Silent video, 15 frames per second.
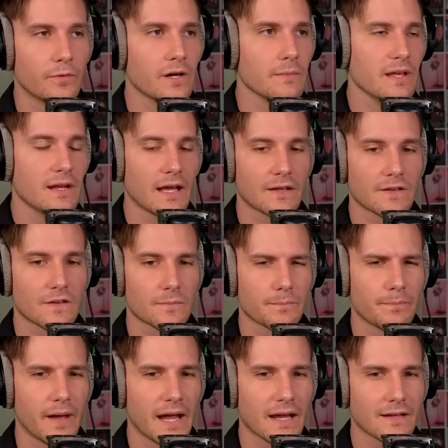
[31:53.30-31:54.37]
What do you mean
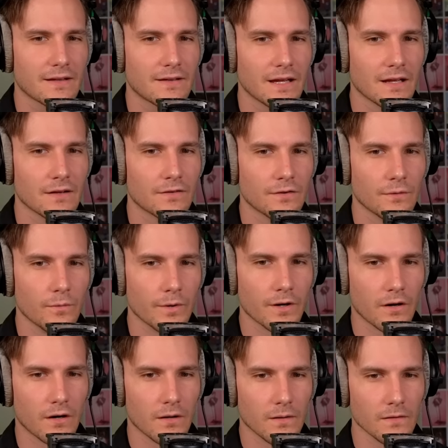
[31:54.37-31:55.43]
expecting 2
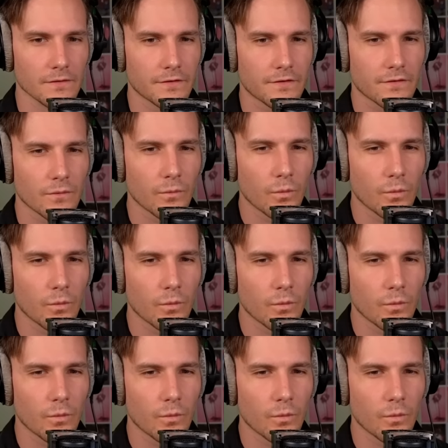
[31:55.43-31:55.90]
girls?